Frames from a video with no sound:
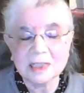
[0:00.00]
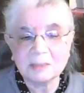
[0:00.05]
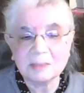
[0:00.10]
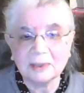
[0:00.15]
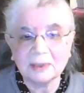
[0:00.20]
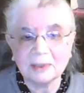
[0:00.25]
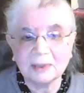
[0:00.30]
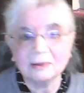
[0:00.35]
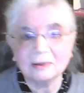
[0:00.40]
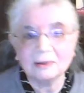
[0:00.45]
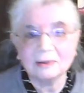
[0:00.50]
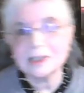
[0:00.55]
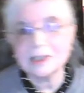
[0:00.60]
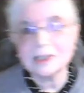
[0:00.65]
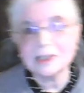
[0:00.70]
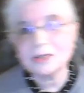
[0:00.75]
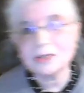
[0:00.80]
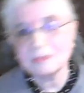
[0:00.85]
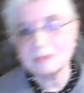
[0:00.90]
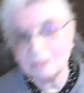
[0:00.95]
because
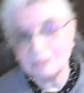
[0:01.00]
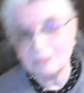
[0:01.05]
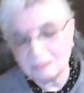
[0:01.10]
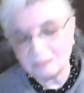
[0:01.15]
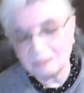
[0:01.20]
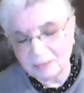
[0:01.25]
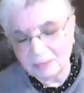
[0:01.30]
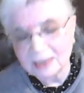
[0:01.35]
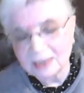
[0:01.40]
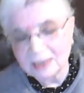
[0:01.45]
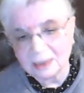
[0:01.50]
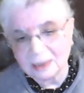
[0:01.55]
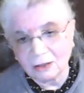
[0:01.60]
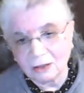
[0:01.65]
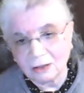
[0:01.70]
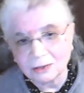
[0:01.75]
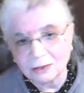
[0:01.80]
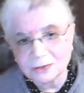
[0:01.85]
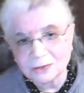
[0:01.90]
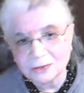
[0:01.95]
this meant a
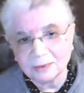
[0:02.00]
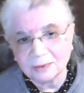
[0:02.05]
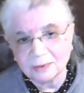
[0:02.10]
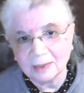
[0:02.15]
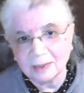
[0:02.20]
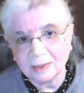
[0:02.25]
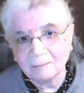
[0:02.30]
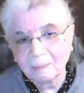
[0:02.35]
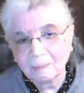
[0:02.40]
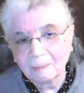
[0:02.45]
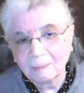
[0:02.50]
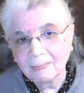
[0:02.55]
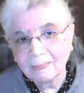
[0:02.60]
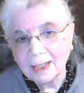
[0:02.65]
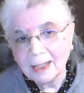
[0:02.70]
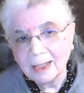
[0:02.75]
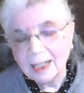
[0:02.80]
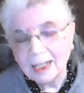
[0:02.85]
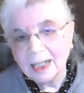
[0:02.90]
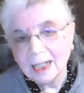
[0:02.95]
lot to her.
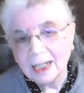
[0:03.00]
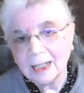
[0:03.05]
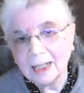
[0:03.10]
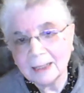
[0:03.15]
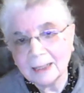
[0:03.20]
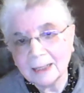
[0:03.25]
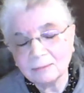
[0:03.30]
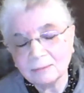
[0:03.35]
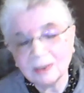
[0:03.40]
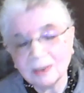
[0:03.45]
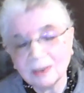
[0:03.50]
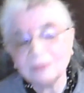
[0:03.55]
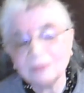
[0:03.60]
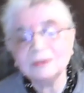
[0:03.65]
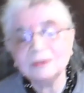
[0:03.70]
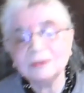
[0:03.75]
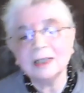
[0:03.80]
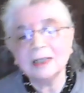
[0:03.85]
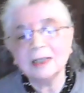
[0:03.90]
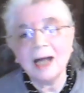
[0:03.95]
And one of
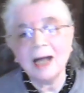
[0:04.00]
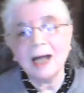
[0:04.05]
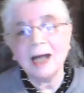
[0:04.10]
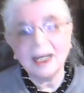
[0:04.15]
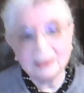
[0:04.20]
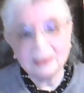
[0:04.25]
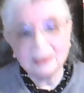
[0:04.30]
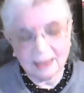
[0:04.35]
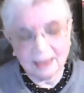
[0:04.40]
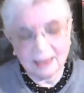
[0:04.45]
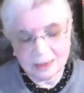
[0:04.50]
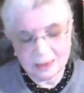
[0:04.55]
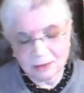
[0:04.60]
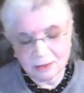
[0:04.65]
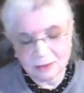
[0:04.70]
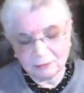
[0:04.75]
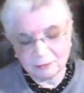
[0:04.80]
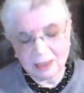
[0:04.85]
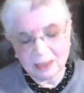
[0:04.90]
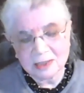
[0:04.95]
the highlights of
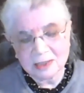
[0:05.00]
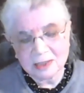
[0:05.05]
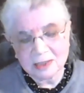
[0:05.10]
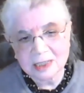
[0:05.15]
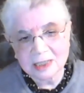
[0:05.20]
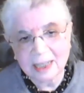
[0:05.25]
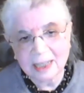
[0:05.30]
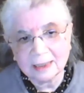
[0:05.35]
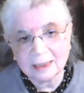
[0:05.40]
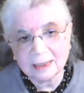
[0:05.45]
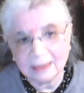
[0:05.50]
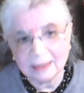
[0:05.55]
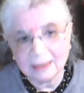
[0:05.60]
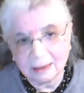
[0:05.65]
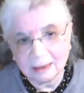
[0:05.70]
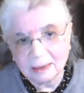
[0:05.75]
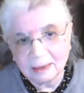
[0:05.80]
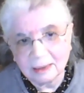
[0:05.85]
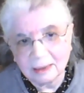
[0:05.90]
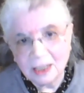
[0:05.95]
our stay there
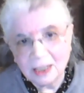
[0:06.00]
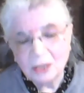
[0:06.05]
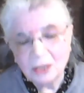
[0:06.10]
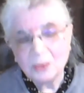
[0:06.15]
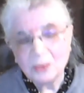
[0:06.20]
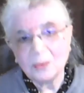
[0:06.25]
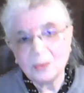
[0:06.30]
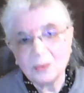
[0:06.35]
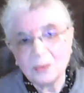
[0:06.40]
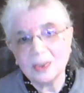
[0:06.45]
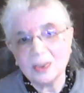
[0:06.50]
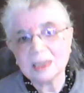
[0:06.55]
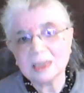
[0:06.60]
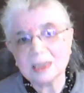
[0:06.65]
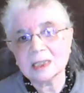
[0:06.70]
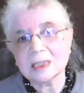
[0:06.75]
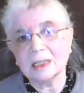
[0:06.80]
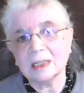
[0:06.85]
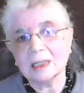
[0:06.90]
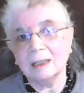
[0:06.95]
was,
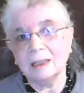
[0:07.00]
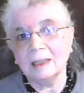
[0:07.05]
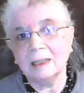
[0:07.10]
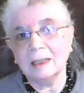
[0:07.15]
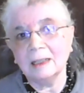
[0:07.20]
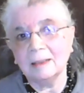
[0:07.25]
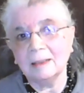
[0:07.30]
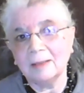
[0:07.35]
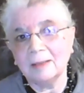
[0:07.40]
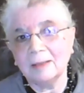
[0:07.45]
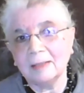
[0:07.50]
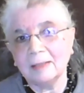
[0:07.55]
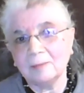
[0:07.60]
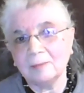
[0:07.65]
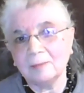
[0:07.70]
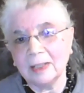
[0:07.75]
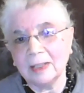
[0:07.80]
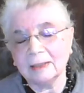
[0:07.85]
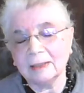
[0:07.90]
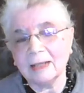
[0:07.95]

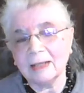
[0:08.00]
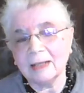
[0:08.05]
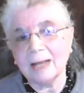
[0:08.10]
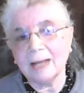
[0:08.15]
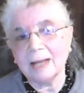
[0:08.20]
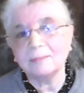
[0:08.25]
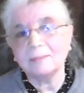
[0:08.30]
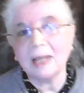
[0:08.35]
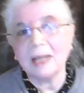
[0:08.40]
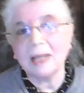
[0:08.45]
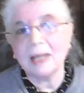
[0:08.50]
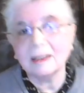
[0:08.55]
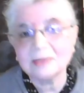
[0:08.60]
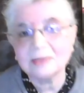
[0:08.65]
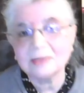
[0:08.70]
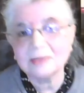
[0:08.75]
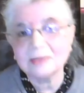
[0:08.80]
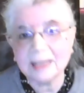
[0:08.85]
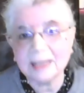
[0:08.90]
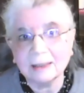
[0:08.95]
and I
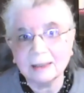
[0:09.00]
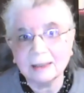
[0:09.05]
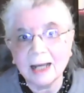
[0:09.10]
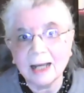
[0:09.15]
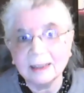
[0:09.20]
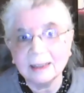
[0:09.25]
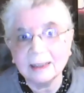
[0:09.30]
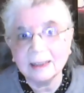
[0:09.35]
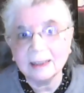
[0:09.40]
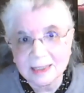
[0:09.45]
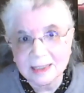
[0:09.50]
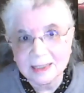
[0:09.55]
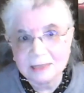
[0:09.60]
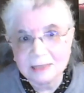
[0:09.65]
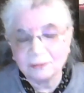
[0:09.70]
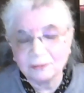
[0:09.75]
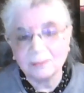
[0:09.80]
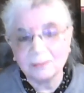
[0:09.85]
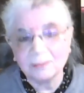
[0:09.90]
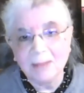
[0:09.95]
say highlights
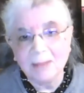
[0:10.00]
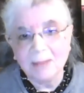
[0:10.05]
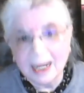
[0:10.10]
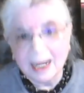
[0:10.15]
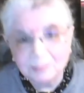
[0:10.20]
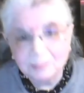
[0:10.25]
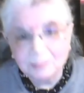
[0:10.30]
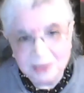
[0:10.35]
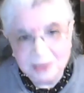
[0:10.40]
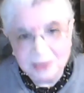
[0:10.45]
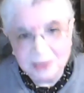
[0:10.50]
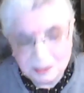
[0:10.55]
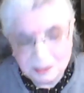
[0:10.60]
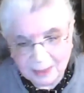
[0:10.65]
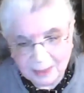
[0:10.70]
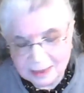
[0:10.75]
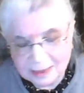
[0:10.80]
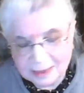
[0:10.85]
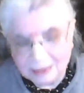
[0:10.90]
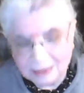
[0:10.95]
from my
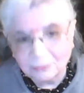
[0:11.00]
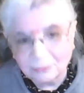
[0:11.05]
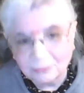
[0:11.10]
perspective,